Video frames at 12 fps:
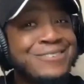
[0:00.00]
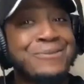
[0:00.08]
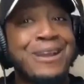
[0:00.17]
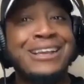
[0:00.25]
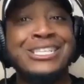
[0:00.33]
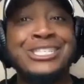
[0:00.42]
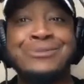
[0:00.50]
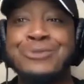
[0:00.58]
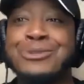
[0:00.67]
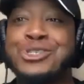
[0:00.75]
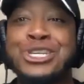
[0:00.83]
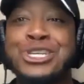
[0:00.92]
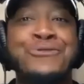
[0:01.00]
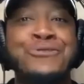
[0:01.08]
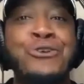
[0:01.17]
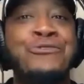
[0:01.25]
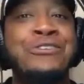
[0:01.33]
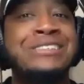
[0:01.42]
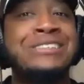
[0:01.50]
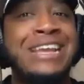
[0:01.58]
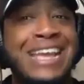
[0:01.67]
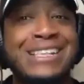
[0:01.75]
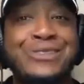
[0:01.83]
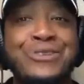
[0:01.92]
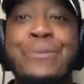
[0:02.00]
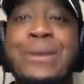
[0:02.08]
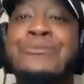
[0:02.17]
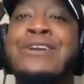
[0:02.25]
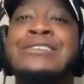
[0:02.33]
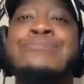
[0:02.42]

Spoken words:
Like, you were drinking for over a decade, so maybe you got some